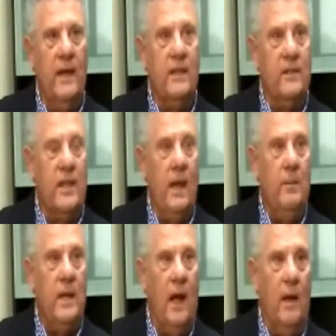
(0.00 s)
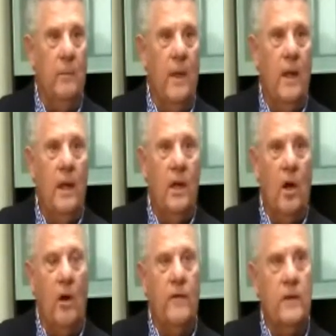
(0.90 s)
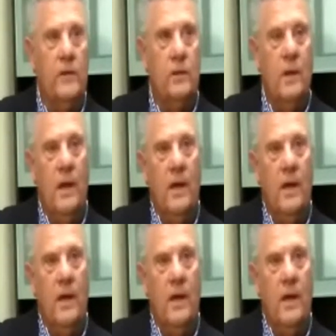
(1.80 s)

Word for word: At the same time, golf is